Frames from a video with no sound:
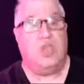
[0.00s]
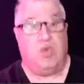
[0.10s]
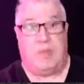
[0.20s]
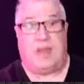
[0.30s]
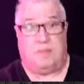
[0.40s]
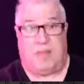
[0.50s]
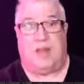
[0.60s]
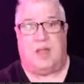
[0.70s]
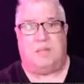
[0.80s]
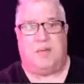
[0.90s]
You want to make
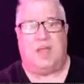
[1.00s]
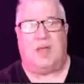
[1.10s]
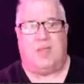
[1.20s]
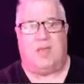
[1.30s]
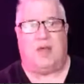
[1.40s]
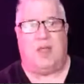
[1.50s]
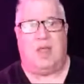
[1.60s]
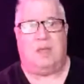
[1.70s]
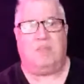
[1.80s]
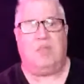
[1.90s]
a lot of money on the internet?